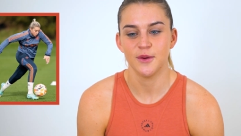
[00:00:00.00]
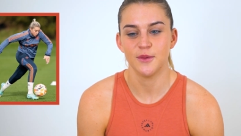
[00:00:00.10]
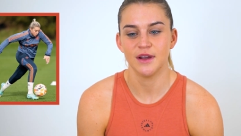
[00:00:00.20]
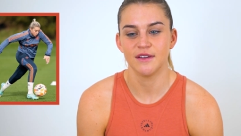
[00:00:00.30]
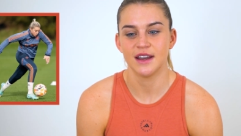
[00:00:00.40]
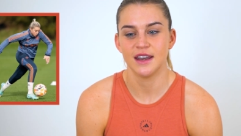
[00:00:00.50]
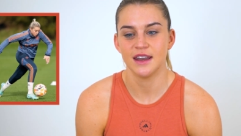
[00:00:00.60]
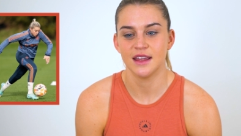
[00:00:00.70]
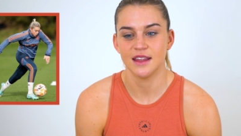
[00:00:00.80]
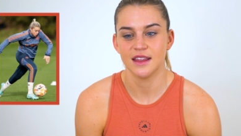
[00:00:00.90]
we're
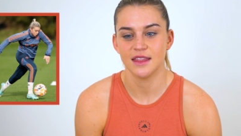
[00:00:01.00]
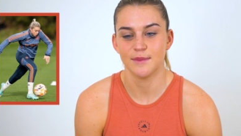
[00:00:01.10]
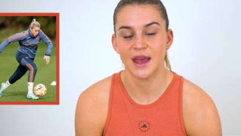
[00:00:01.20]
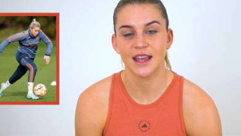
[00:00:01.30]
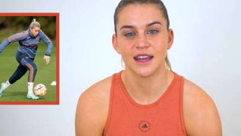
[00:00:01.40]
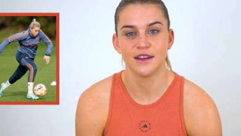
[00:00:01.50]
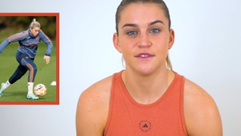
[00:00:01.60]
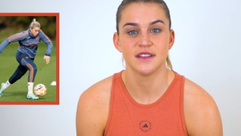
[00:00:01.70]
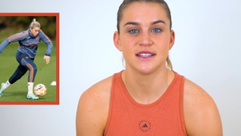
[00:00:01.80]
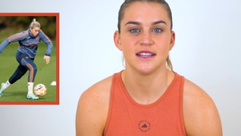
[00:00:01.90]
in the back end
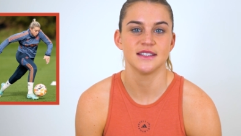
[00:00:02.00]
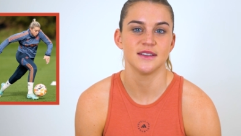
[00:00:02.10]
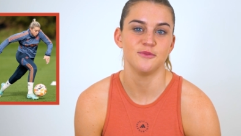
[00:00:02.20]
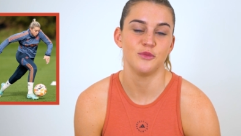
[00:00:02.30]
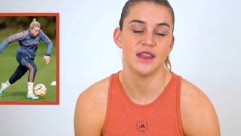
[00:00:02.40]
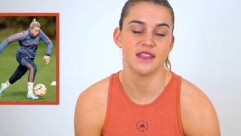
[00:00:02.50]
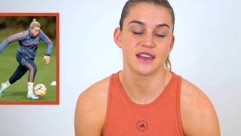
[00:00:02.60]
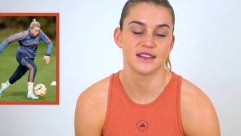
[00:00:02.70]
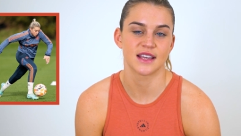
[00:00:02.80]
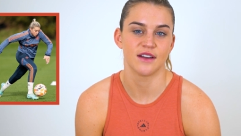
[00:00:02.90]
of the season when
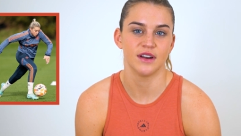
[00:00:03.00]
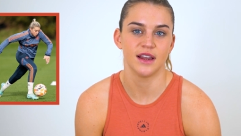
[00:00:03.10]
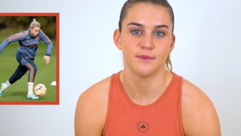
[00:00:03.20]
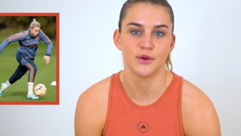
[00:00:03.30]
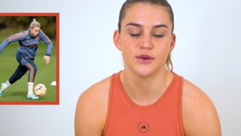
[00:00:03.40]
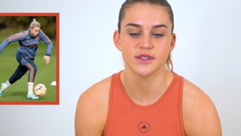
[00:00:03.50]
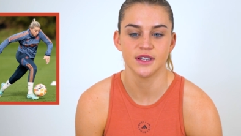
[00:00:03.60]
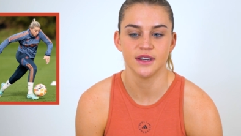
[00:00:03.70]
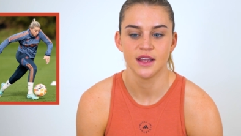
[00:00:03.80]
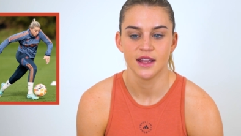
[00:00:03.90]
things get really
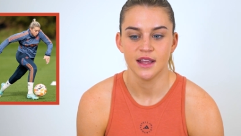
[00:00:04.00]
important.